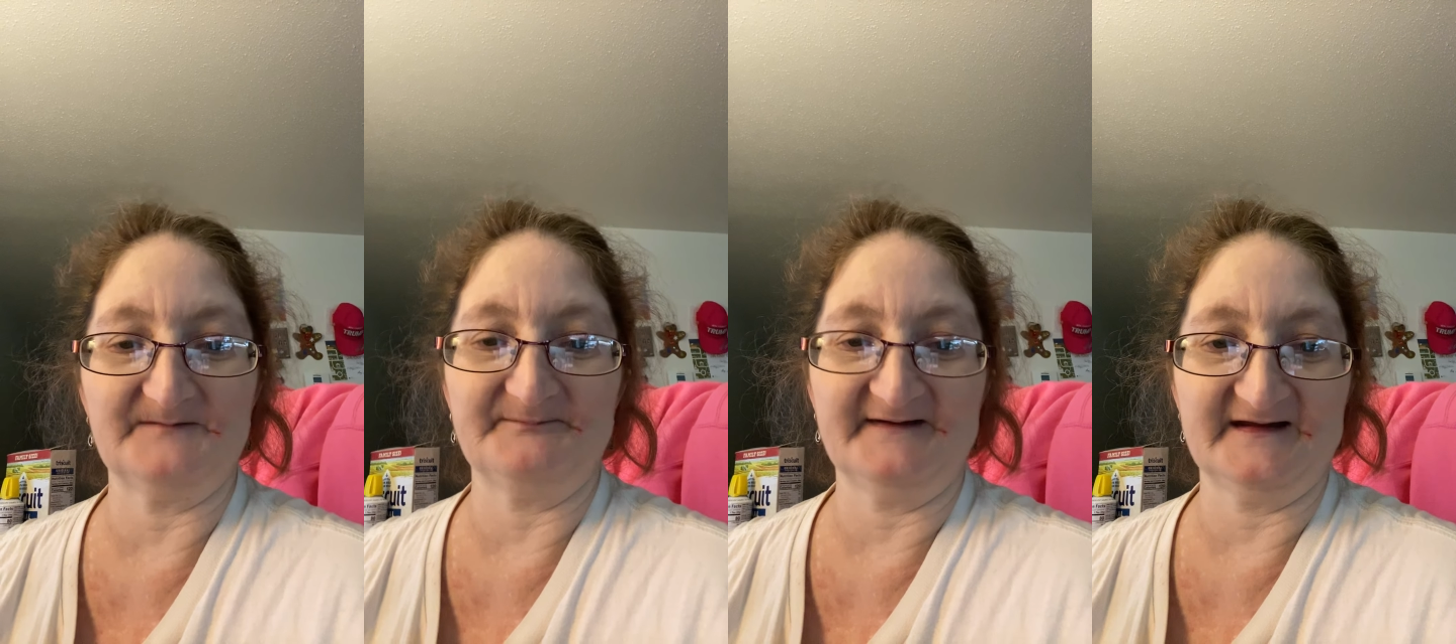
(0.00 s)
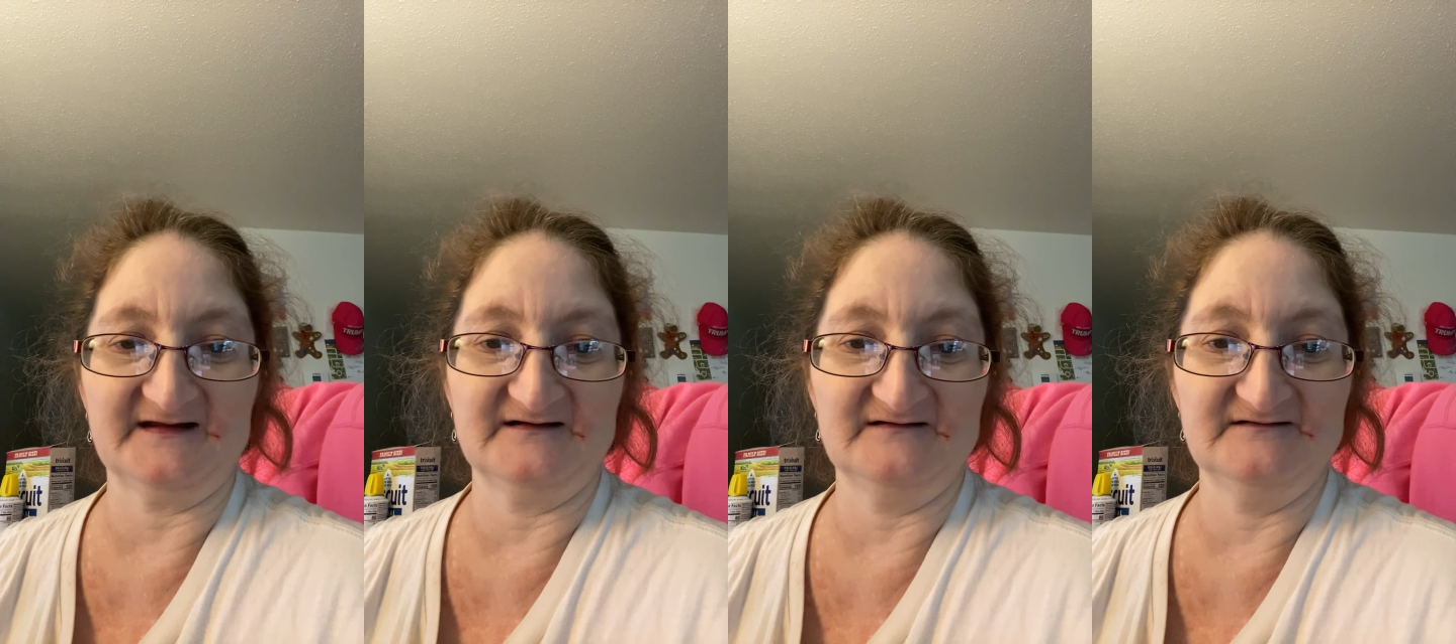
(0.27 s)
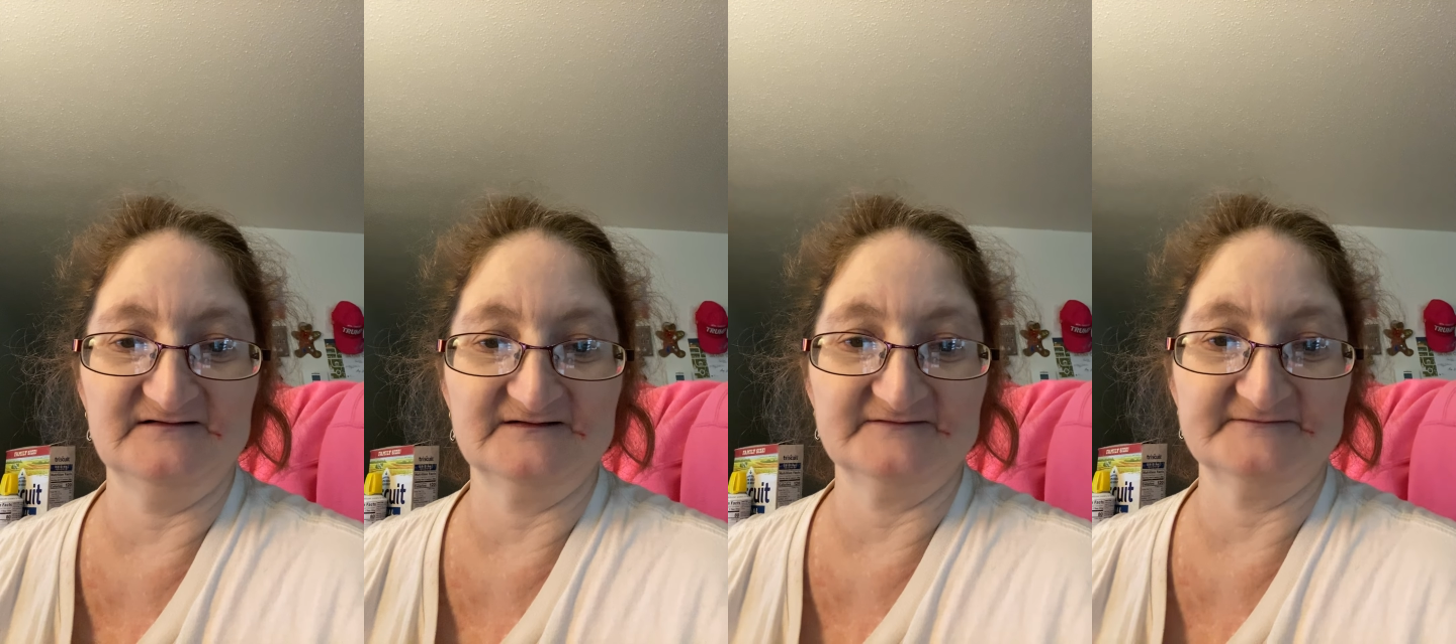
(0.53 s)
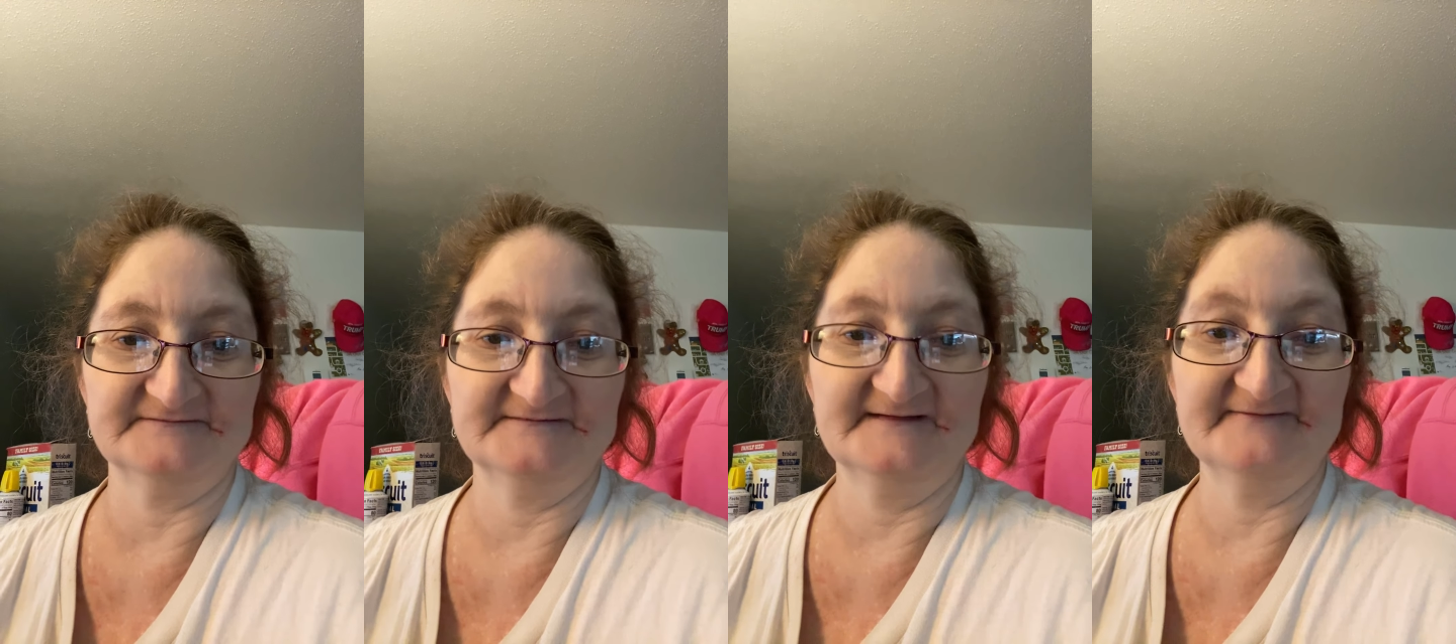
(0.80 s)
picking on
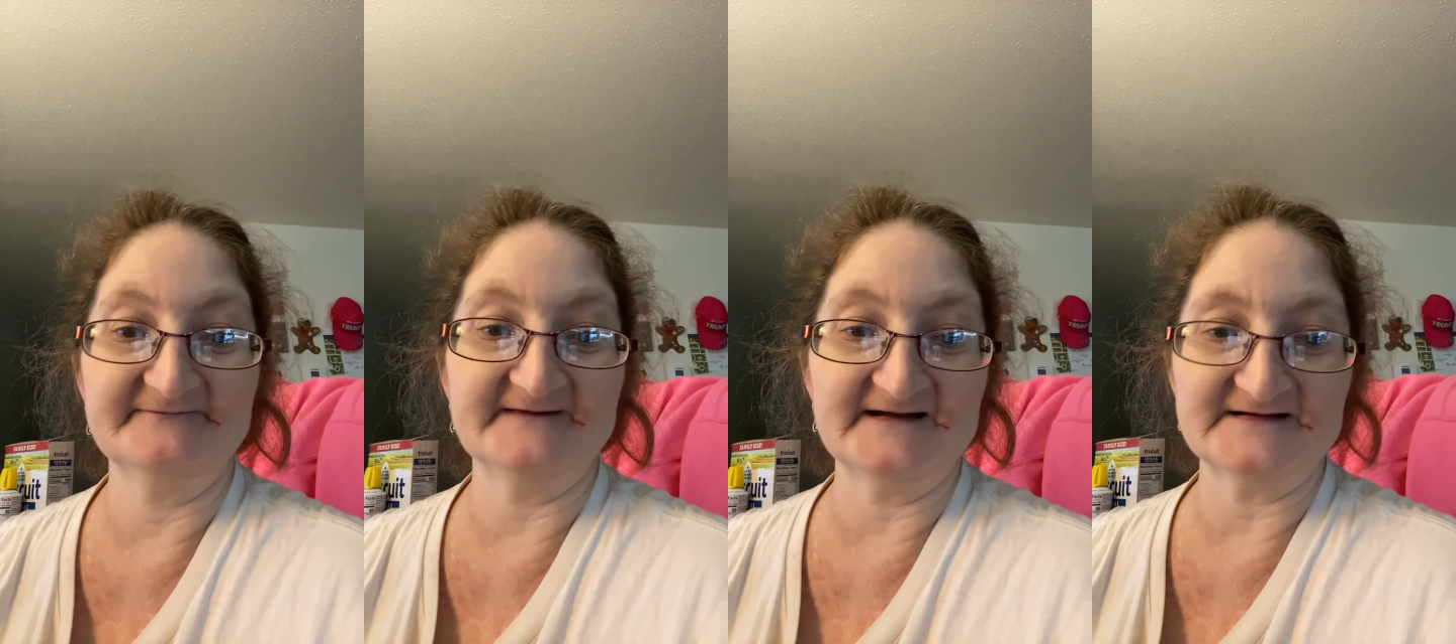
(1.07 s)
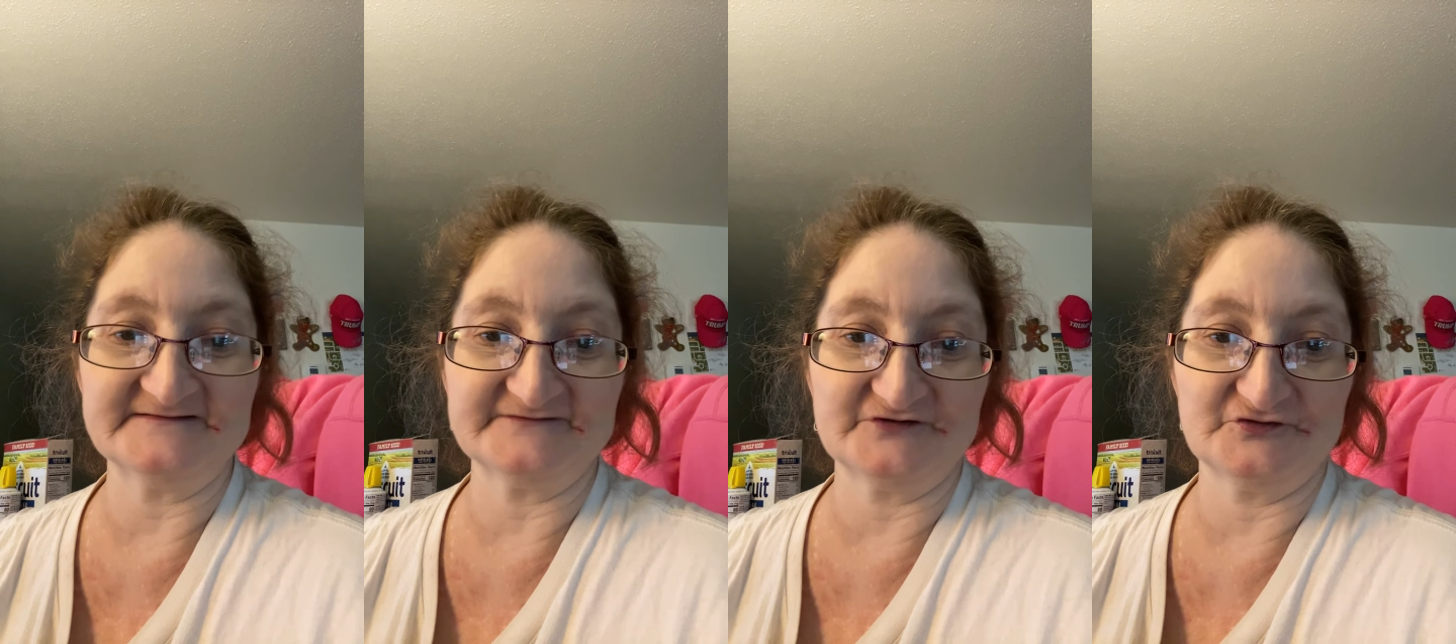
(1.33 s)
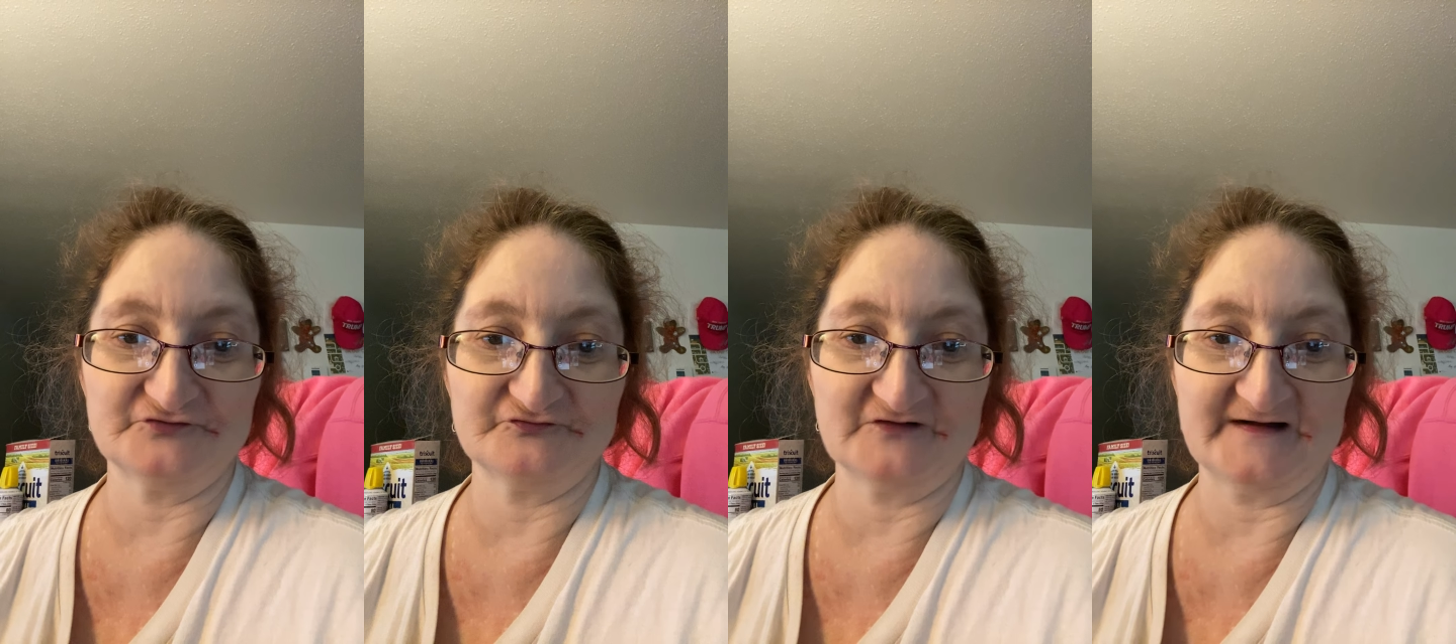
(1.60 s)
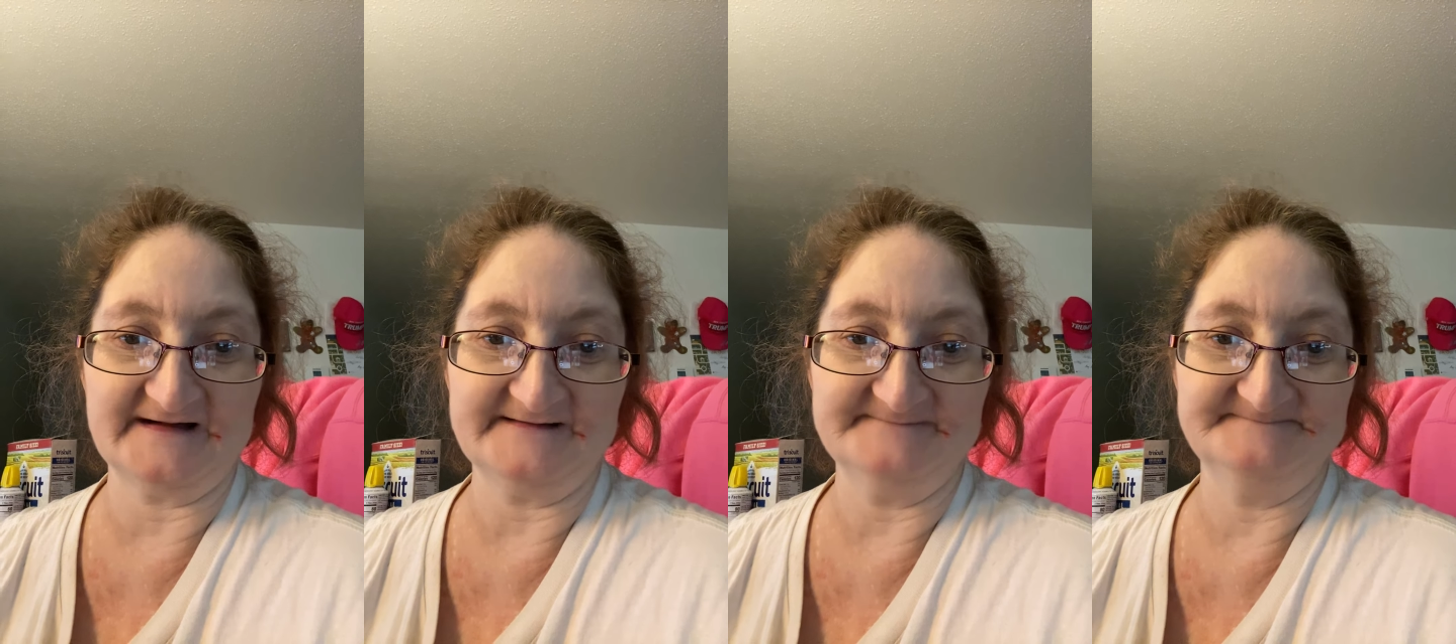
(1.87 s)
her. That's her
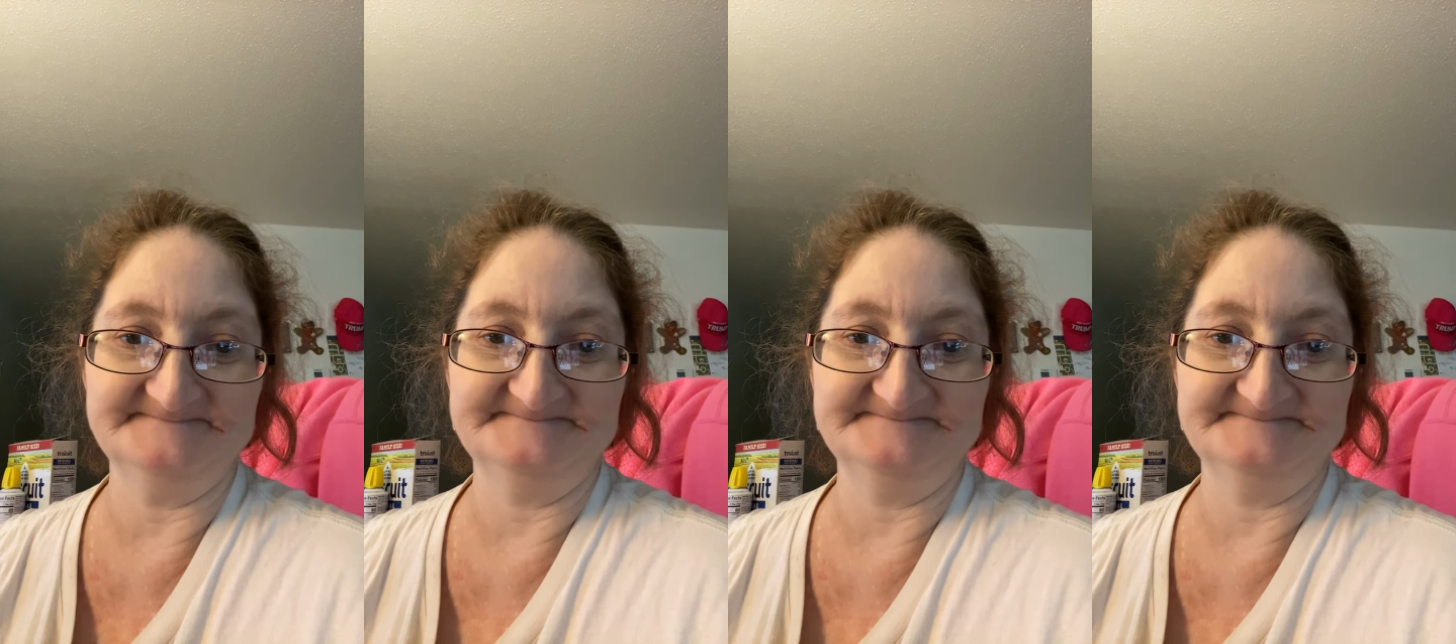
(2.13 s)
right.